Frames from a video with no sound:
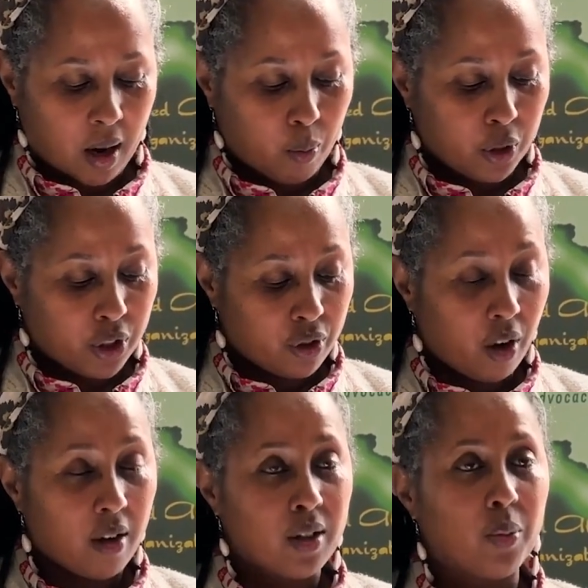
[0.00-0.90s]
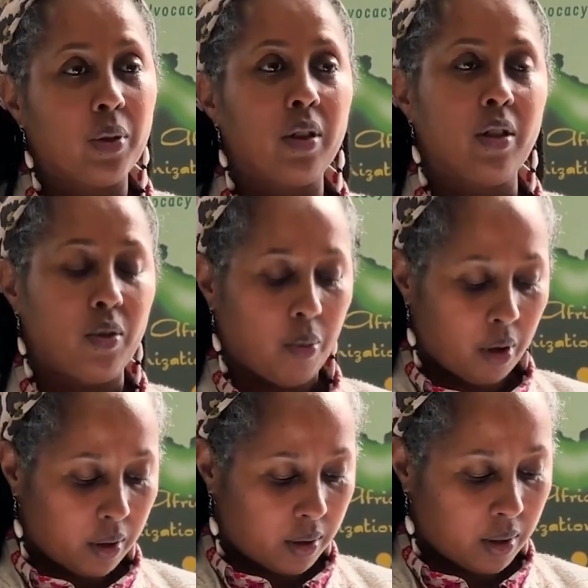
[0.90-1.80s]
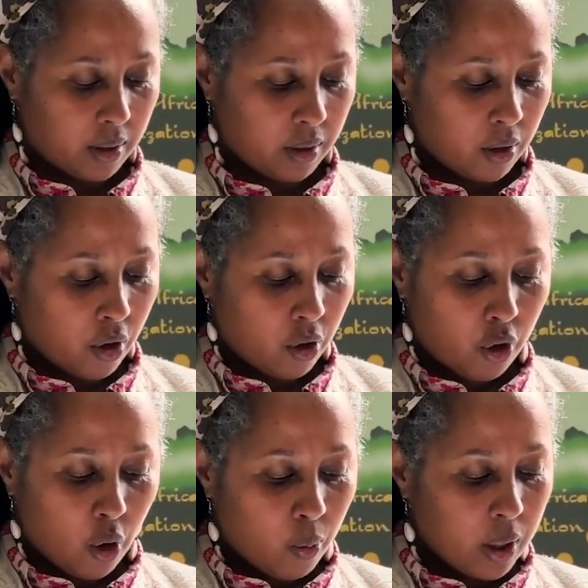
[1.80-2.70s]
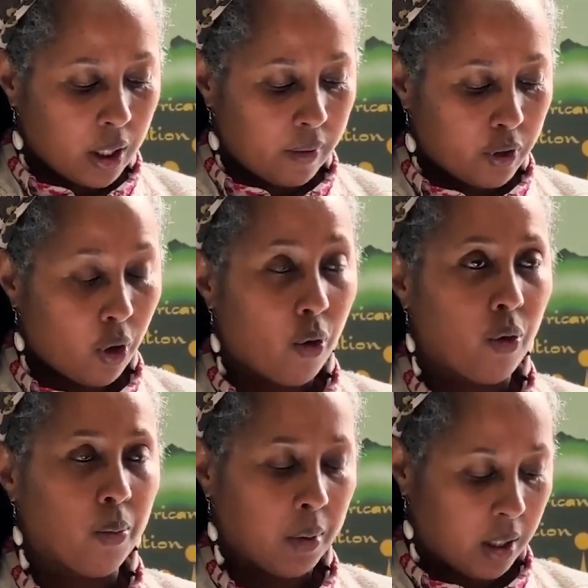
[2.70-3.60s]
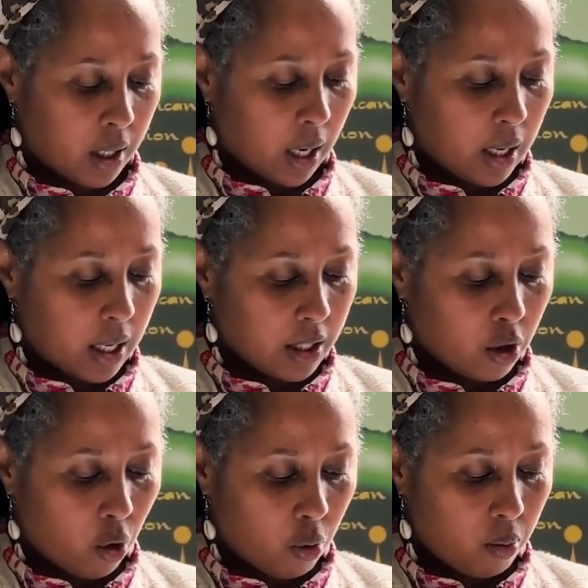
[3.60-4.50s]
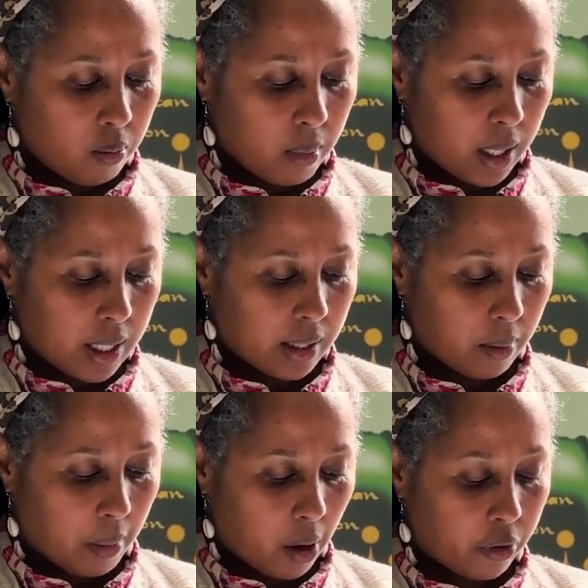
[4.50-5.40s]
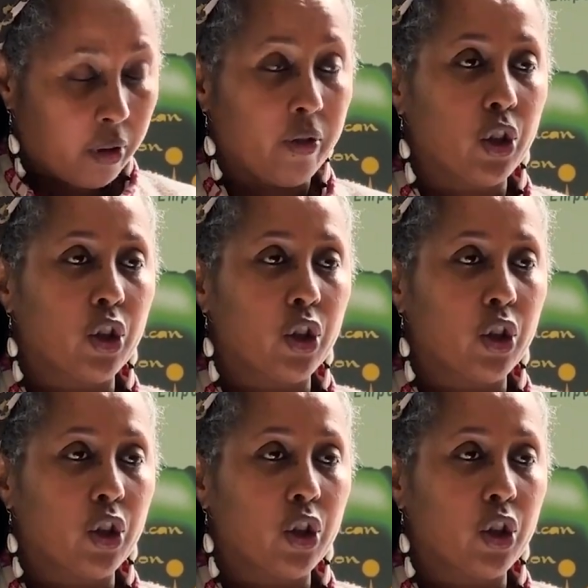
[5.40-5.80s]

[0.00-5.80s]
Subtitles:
which starts with these words: "No one leaves home unless home is the mouth of a